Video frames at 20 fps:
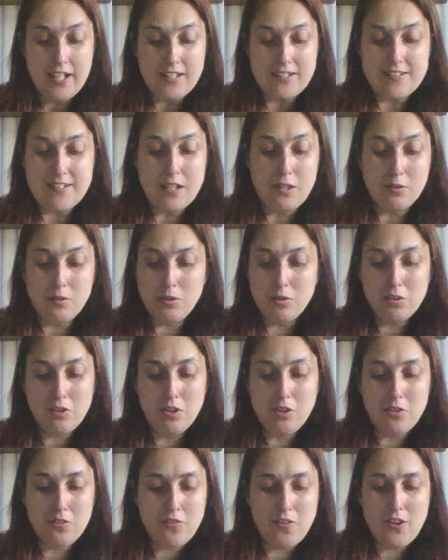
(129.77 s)
So good
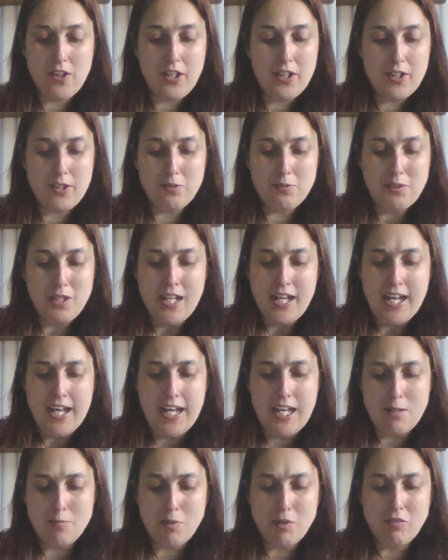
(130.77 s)
luck to
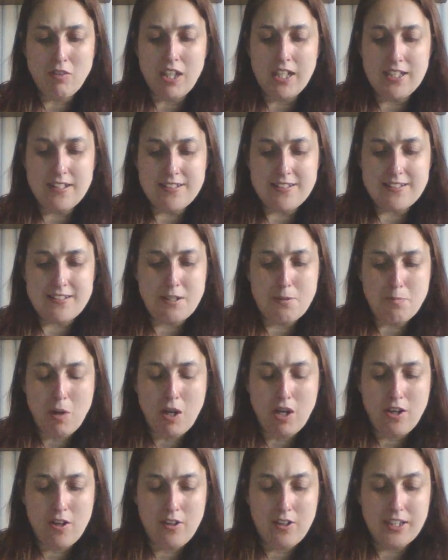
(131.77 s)
Emirates,
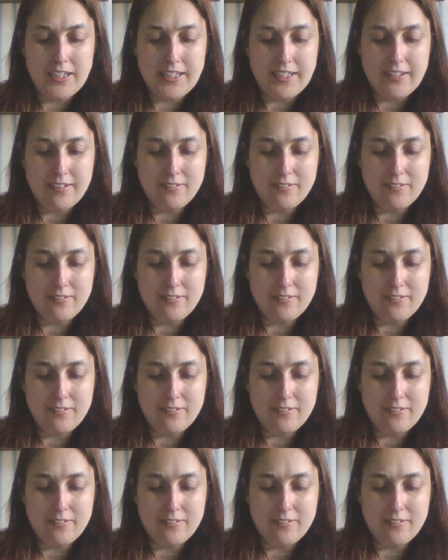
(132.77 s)
Dubai,